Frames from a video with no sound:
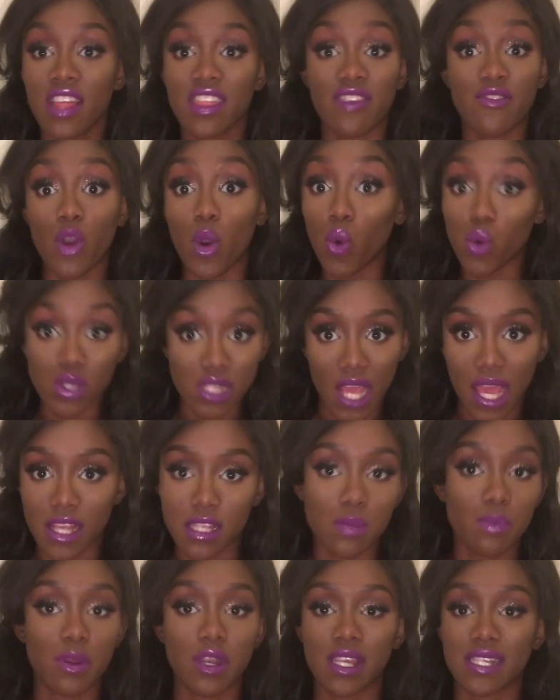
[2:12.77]
They've got all
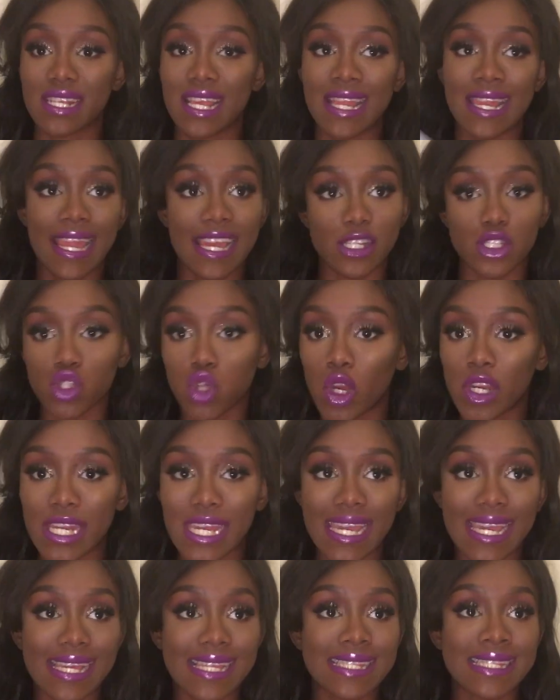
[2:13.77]
types of products,
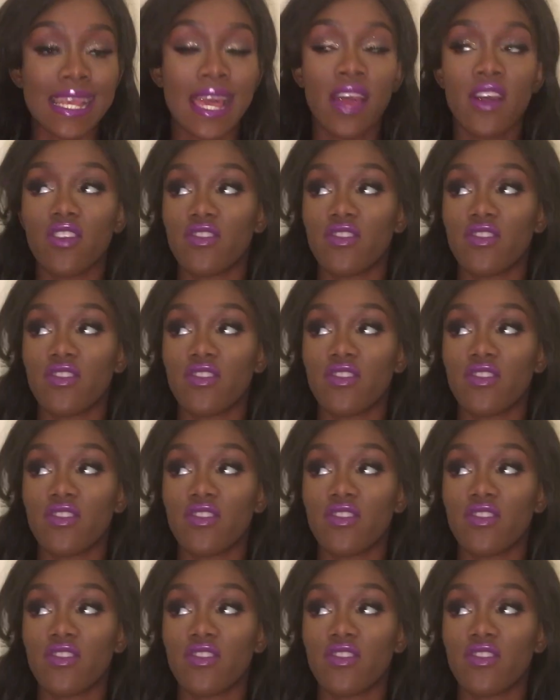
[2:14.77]
electronics,